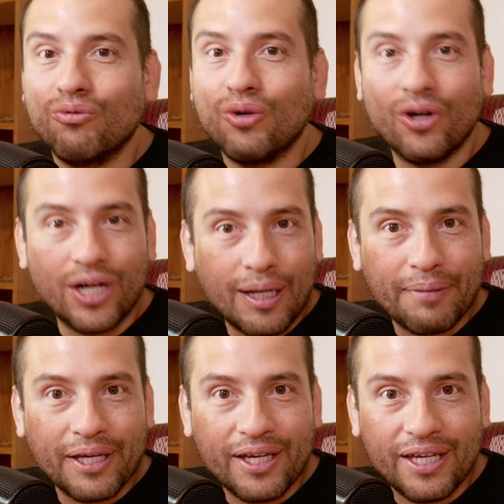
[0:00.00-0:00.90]
woke
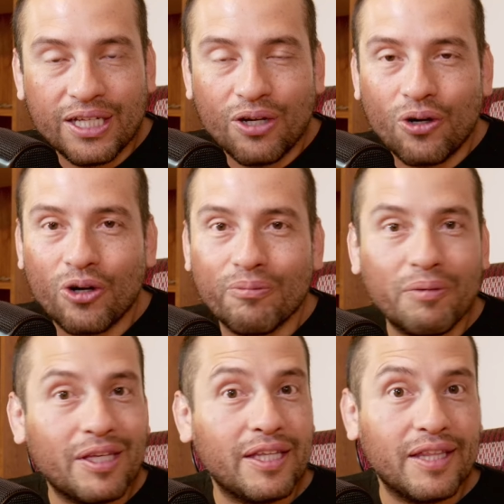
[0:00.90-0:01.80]
up again, or
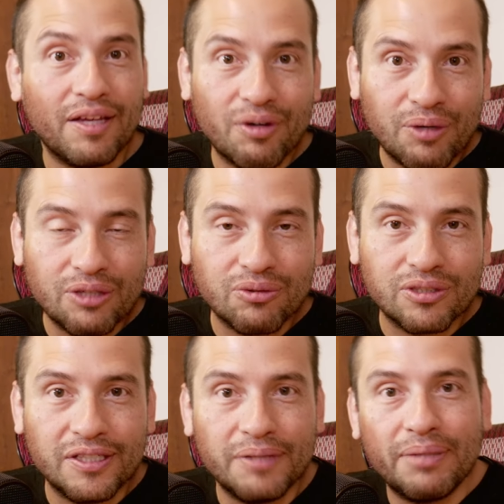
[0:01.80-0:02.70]
maybe he never went to
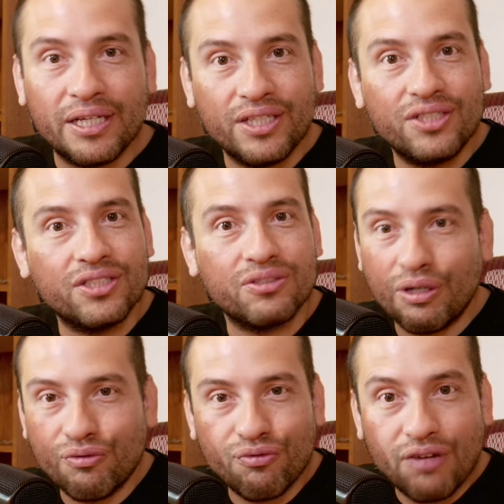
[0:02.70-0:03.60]
sleep and he just
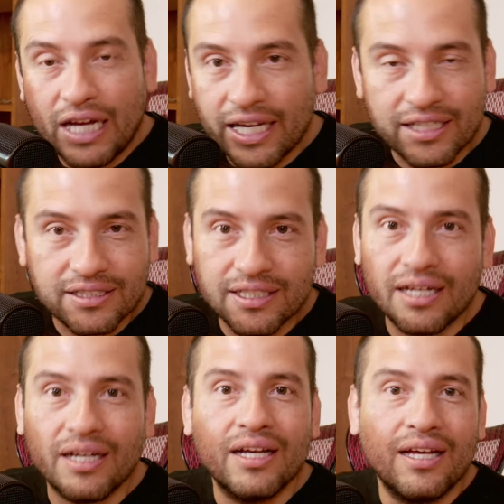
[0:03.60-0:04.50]
went flat as
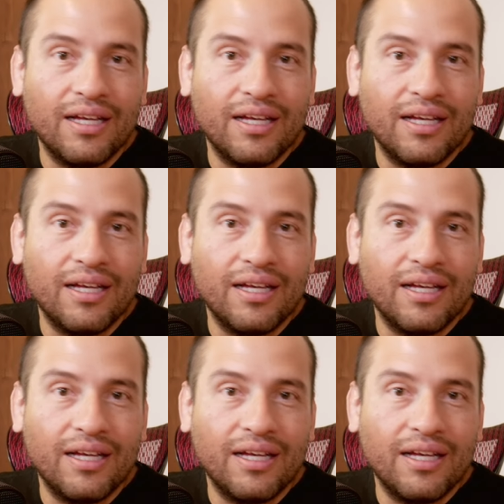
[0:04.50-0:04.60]
a